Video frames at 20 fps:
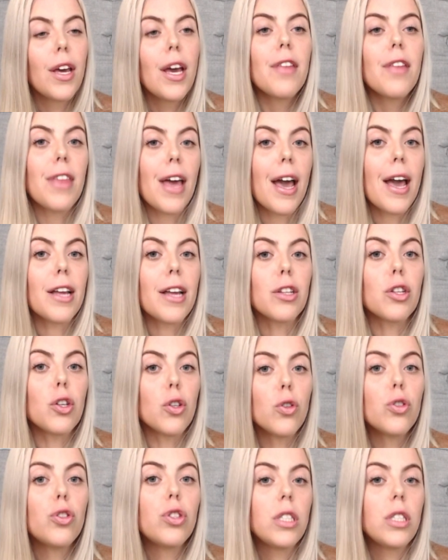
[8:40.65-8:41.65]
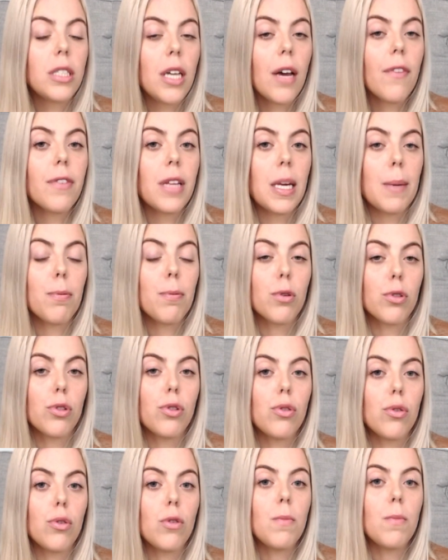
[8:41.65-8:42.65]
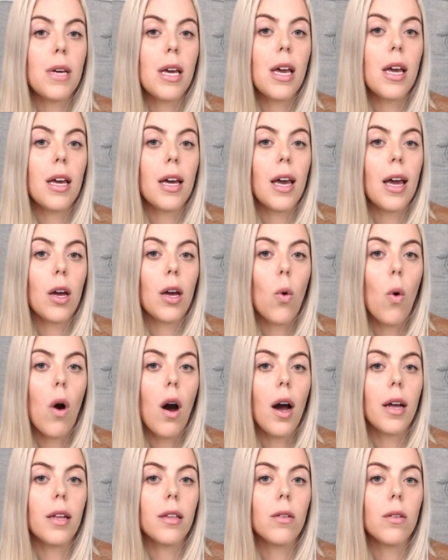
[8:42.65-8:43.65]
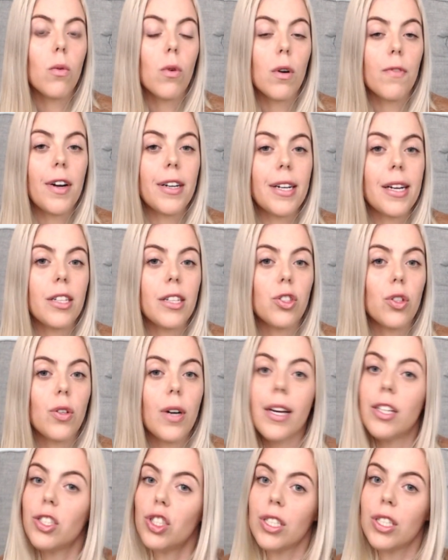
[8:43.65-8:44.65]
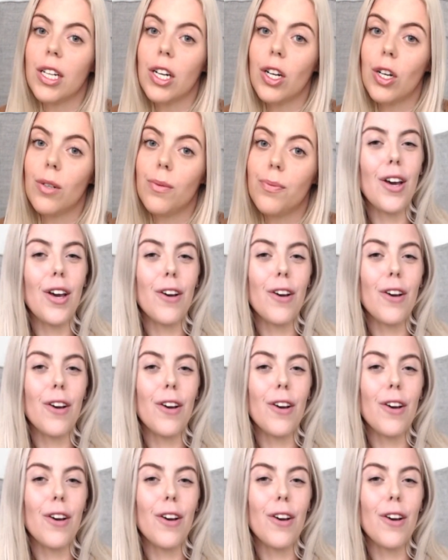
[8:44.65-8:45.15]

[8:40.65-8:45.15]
Then you should definitely pursue being a quant or financial engineer.